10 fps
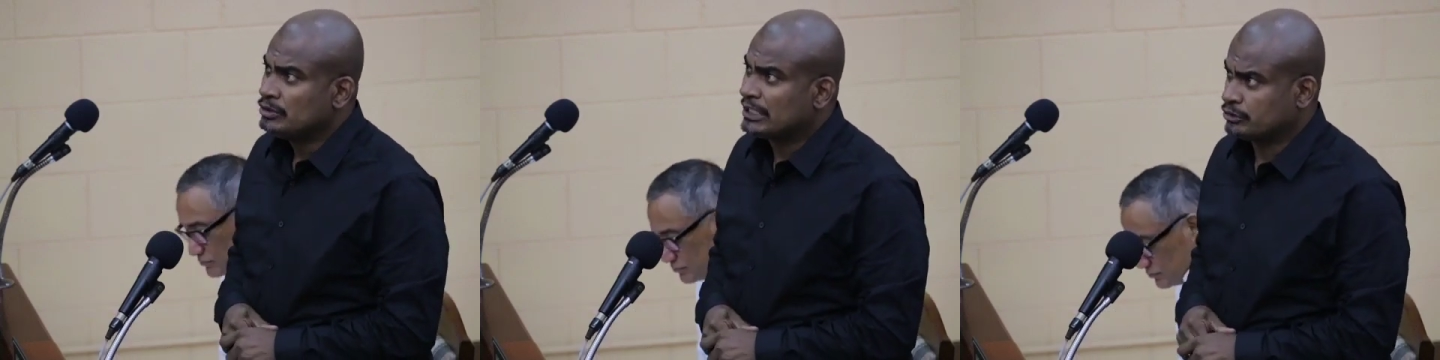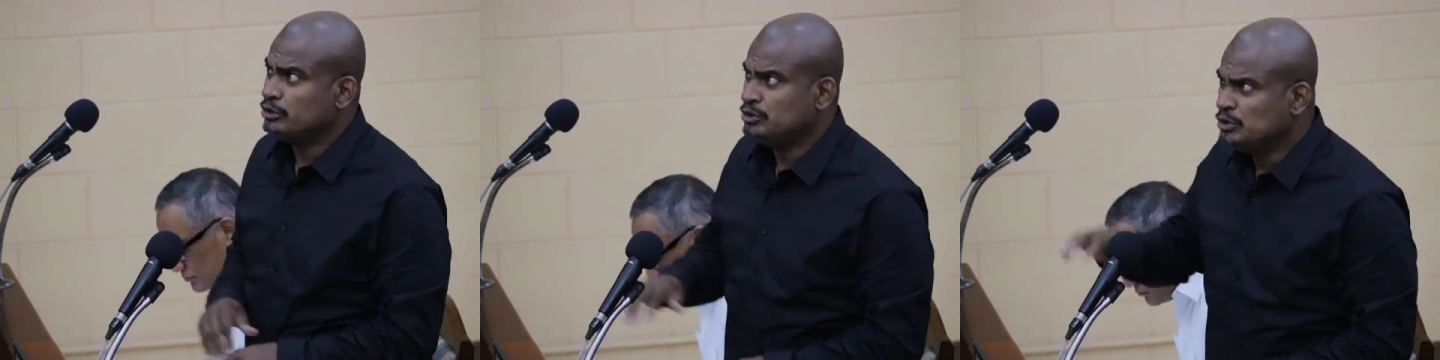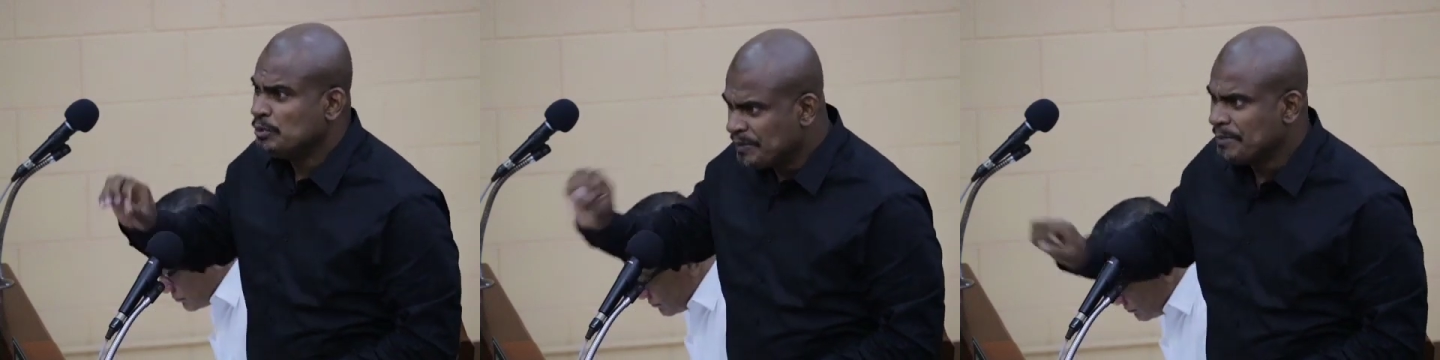That's how
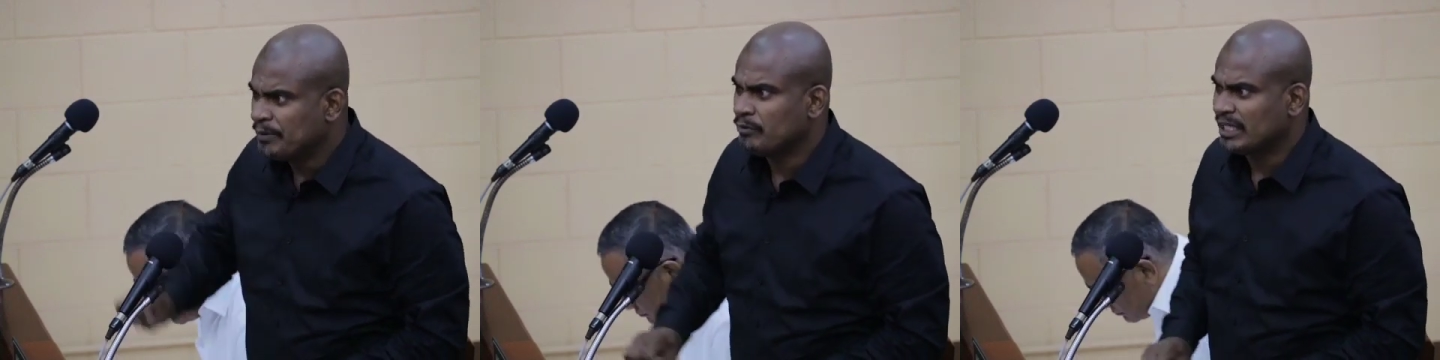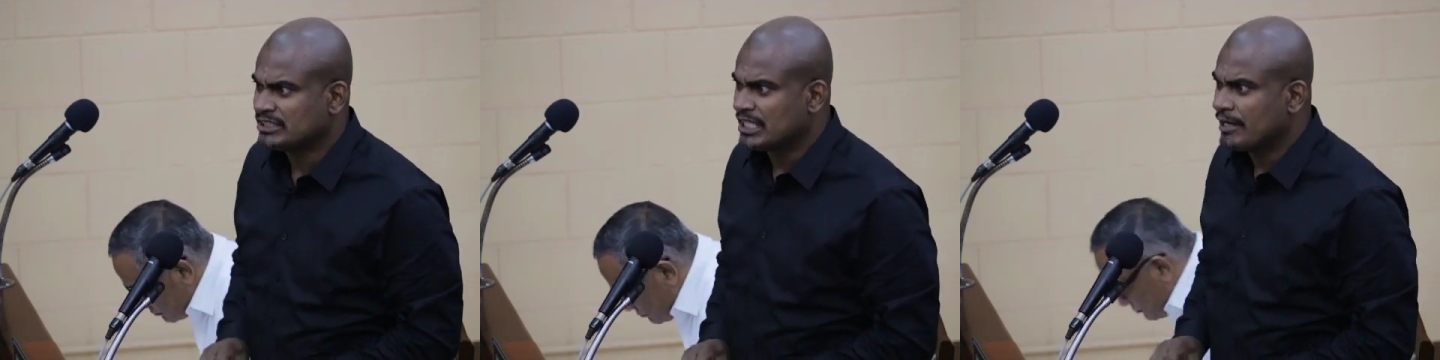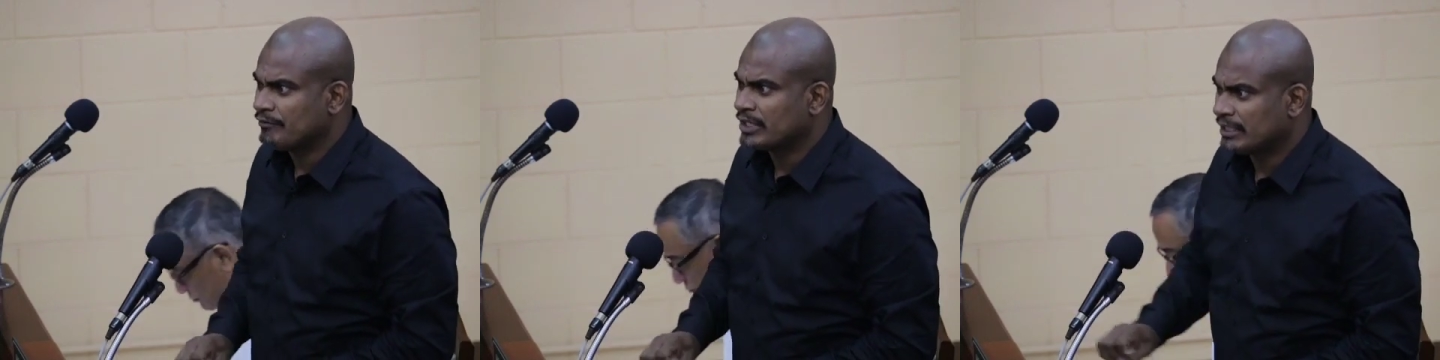new people want
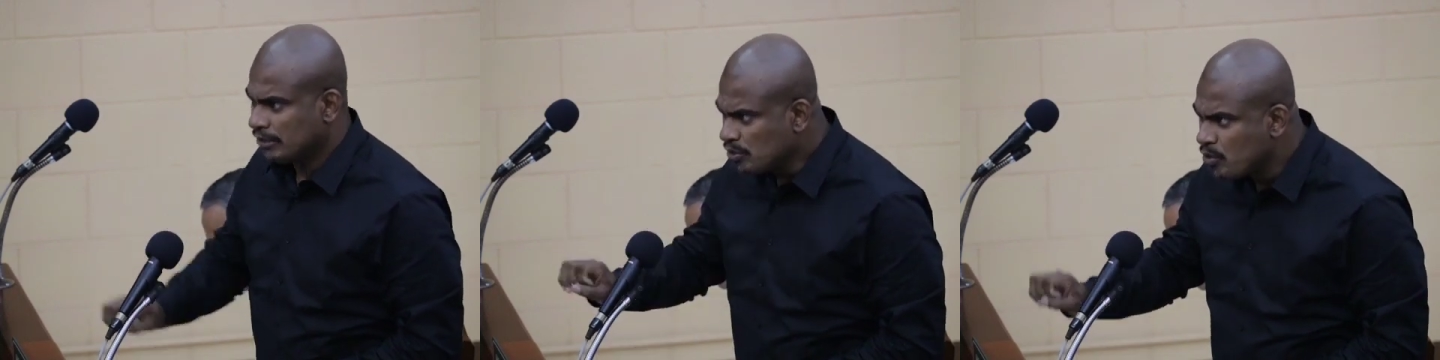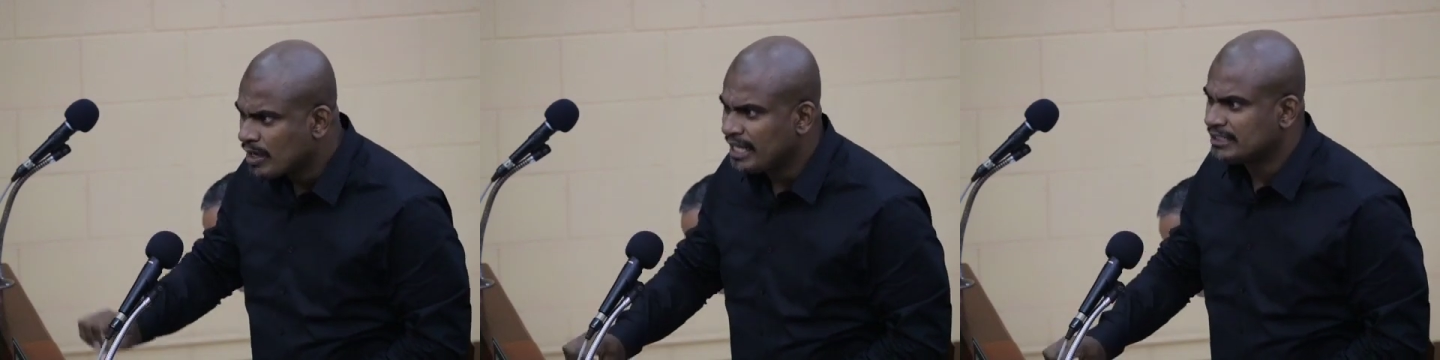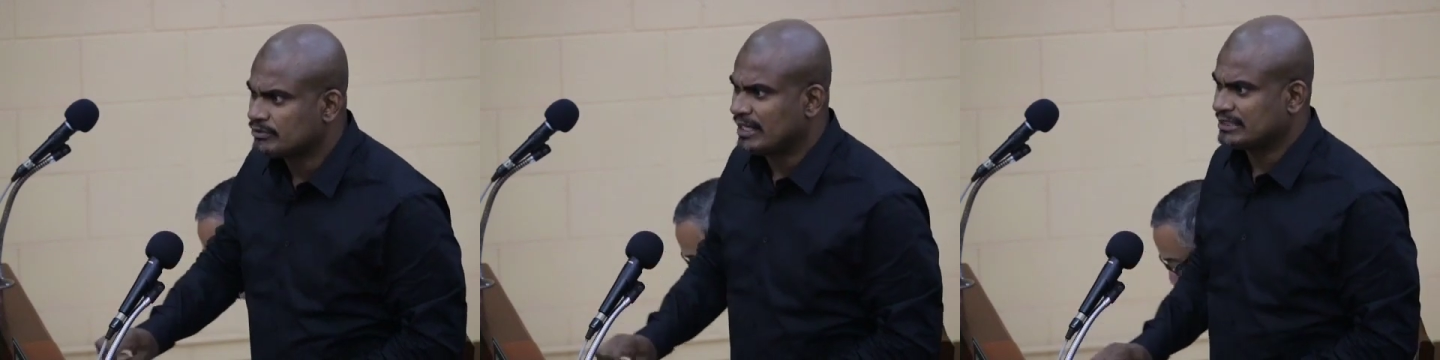Shafio, that the
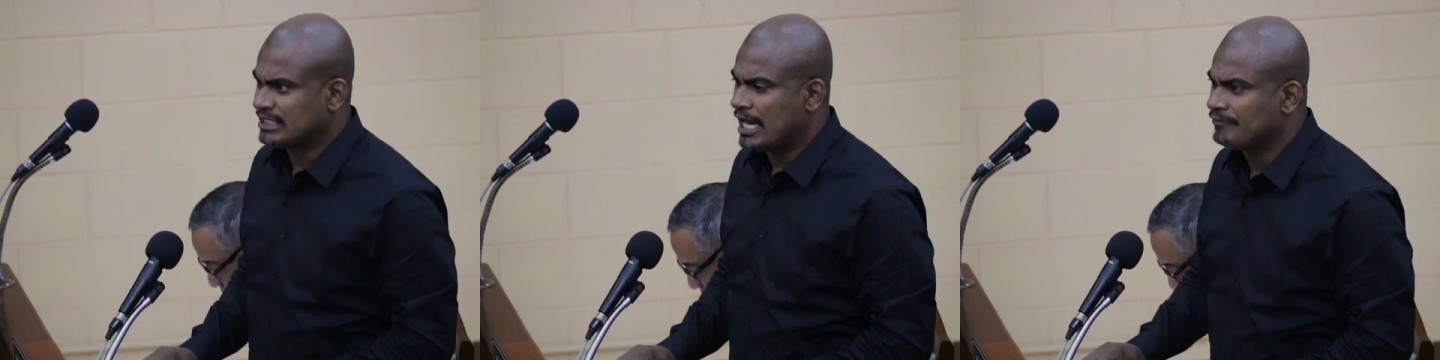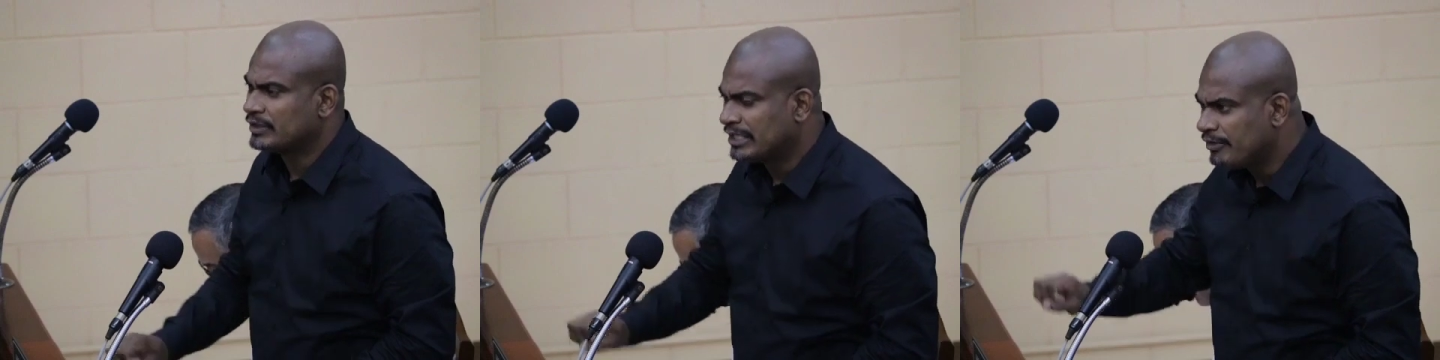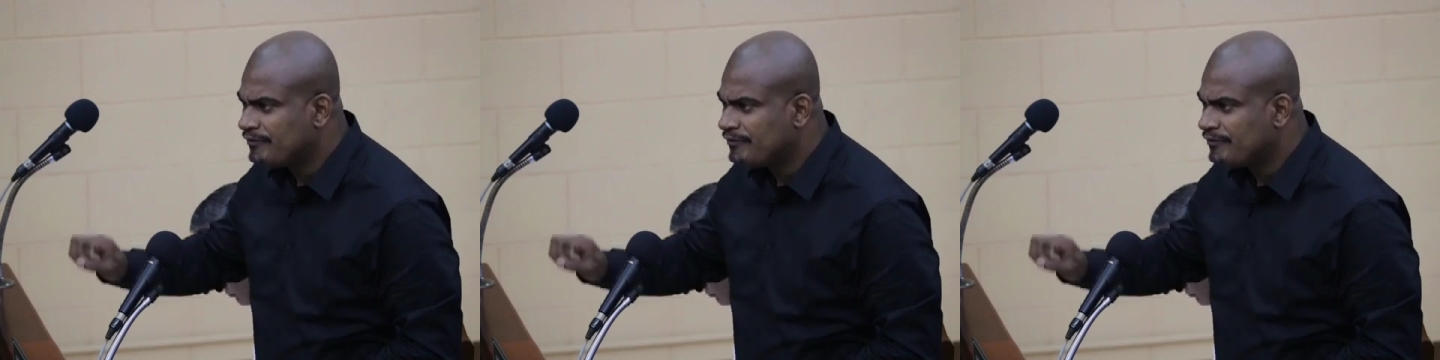locals want Shafio, that no